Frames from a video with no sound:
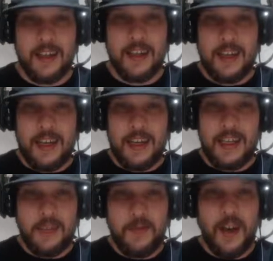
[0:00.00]
And
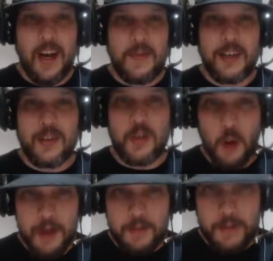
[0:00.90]
it's involving
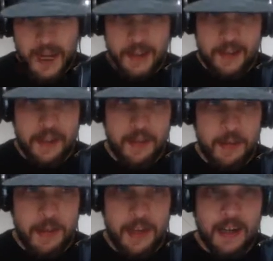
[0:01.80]
Jordan Miles,
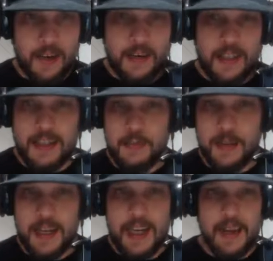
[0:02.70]
everybody. I know this has
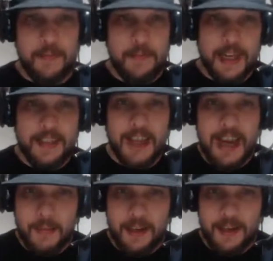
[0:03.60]
been a big
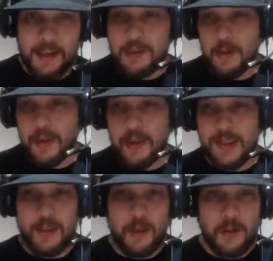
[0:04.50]
topic on Twitter and
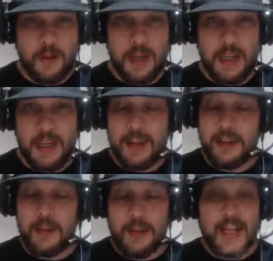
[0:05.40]
social media, and
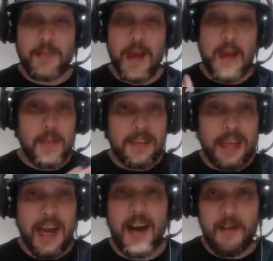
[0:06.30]
you guys might be
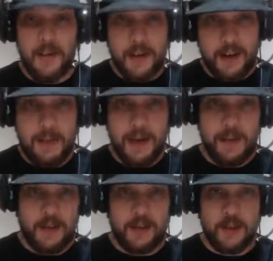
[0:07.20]
tired of hearing about
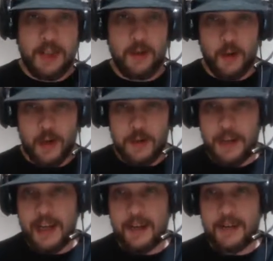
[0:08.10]
Mr. Jordan
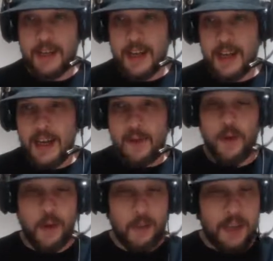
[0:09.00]
Miles,
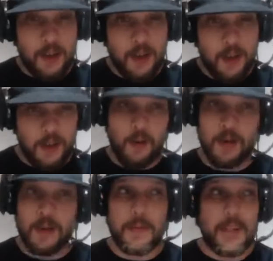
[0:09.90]
formerly known,
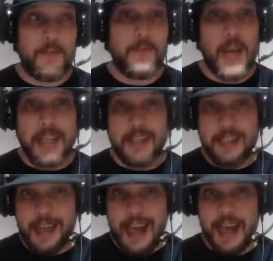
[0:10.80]

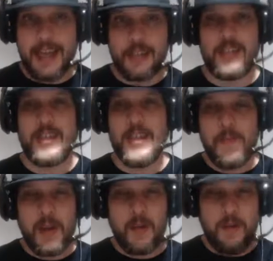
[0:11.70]
ACH,
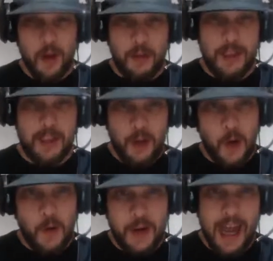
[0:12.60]
formerly
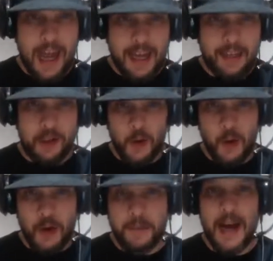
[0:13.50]
known as
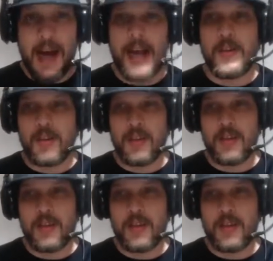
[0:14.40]
Jordan Miles.